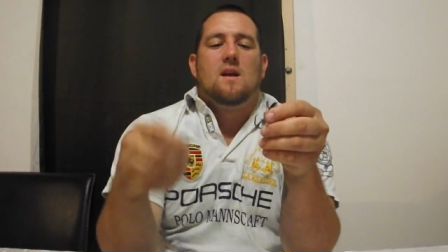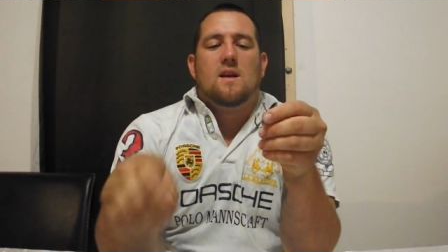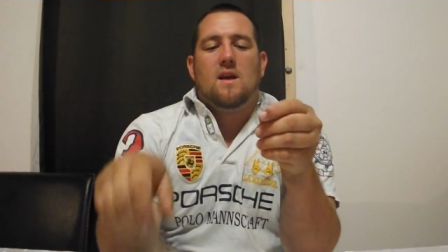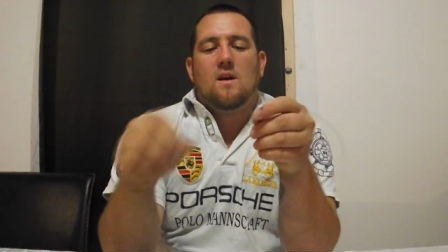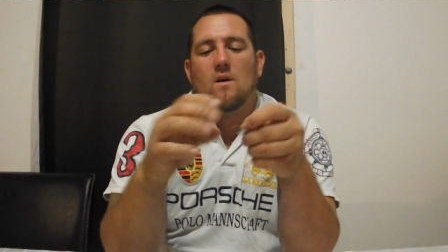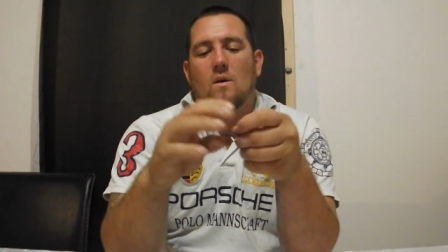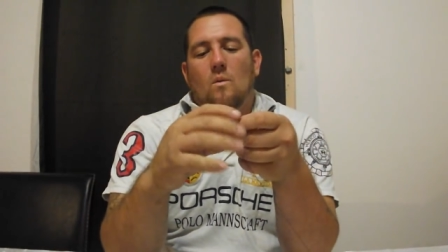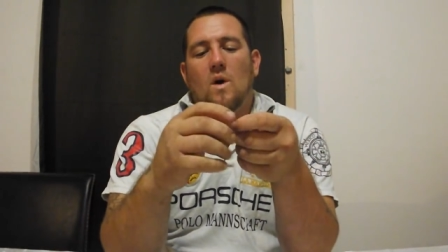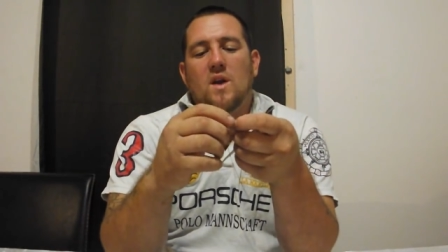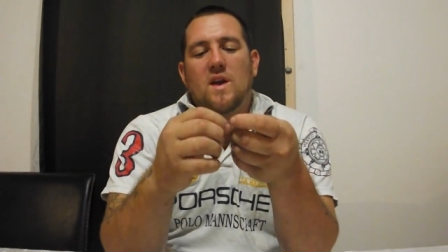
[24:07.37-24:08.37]
now
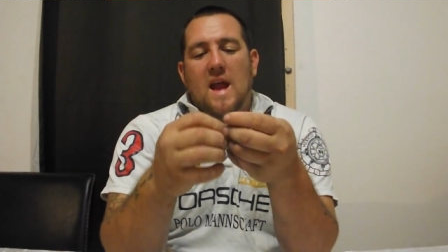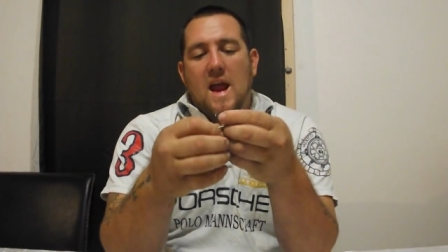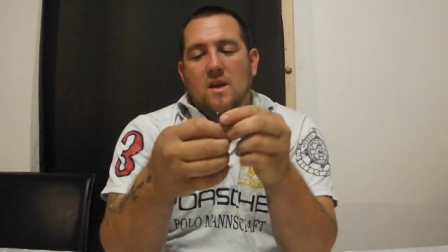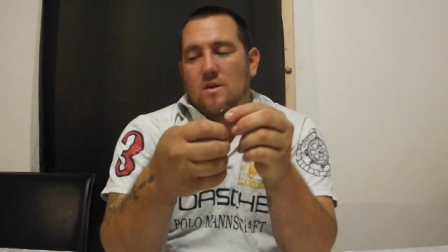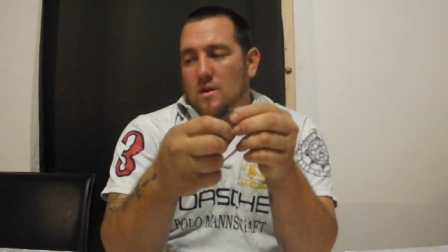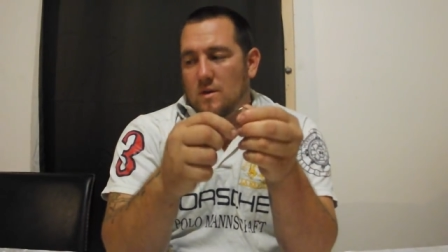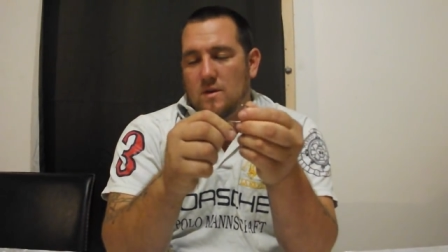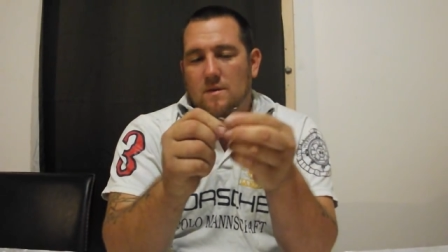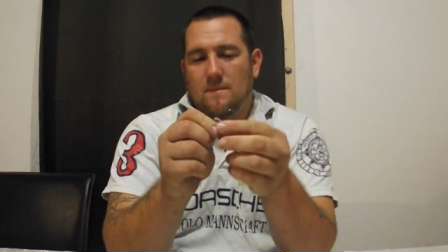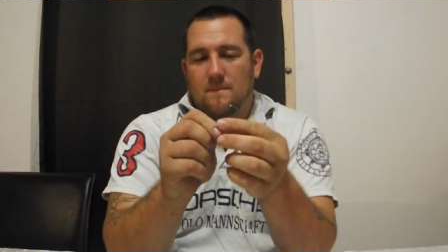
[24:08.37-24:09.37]
what you can
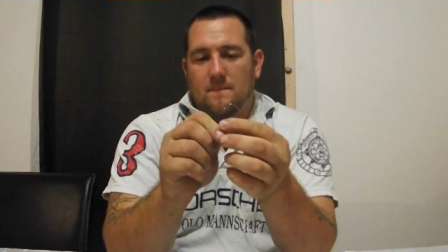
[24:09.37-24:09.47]
do